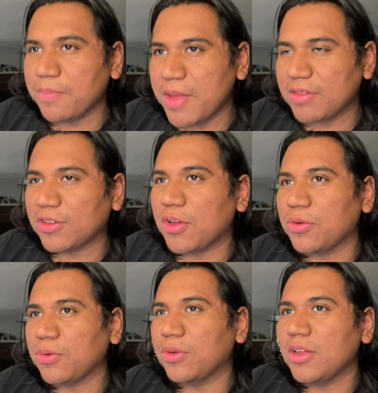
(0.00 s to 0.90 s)

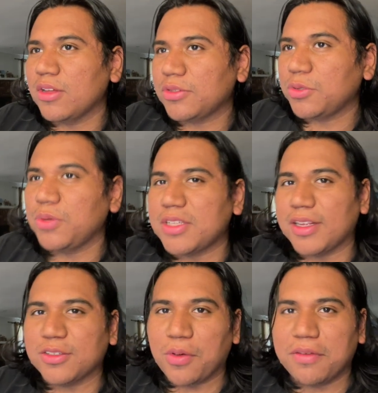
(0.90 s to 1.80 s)
Mezco
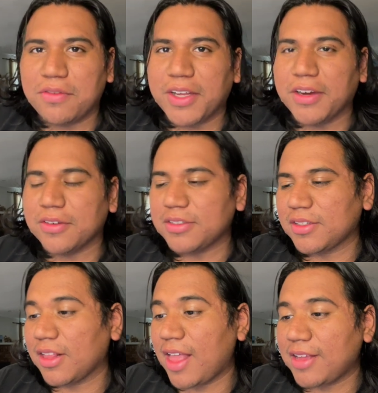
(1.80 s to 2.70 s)
Suicide Squad
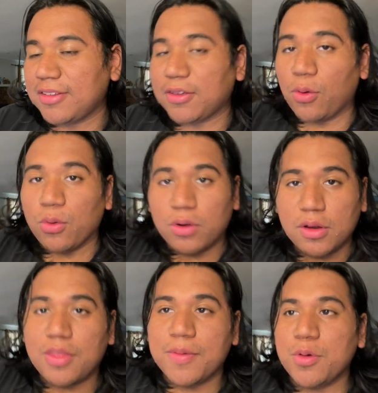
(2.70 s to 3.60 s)
figures, classic
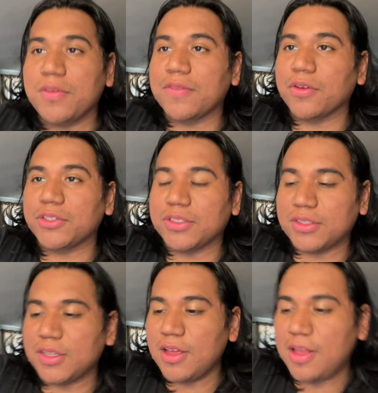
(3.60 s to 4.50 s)
or the movie
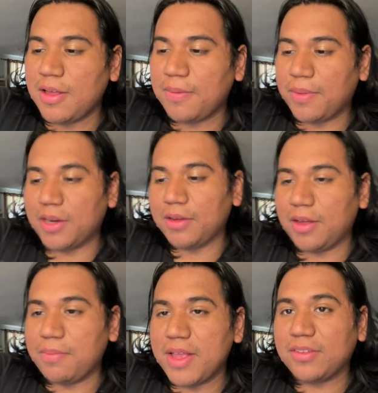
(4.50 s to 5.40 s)
versions. But
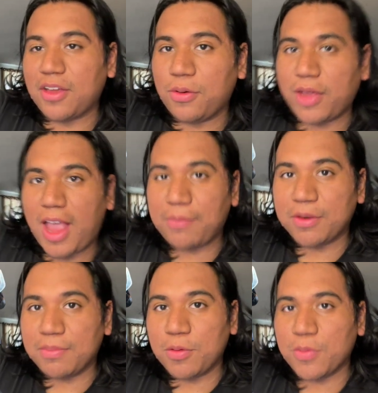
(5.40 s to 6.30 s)
a Mezco
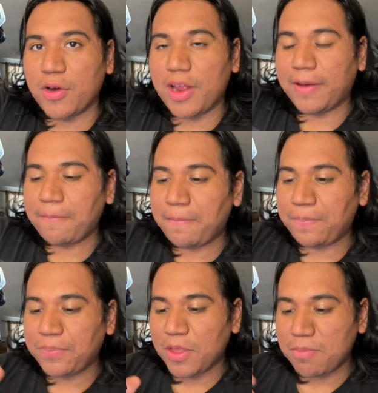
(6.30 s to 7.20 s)
Captain Boomerang,
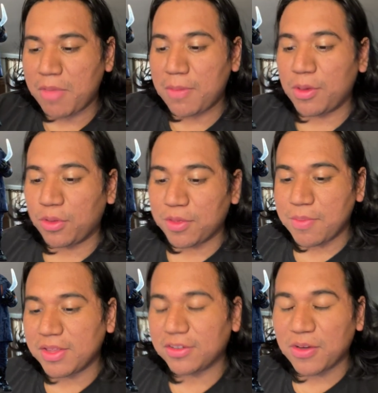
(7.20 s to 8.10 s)
maybe with a
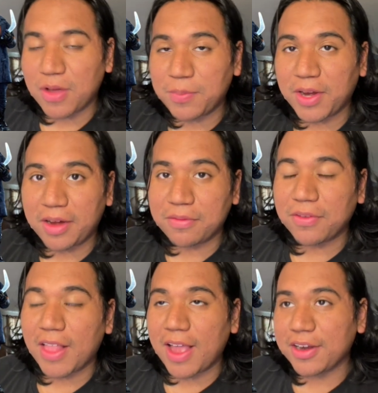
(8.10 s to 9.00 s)
Mezco updated
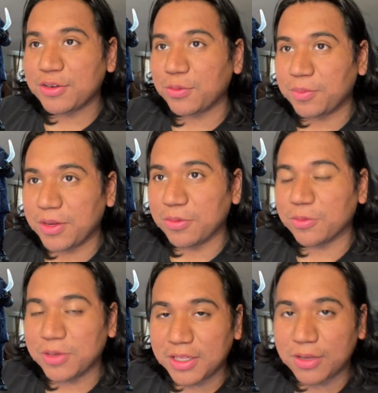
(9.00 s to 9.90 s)
Flash, would be really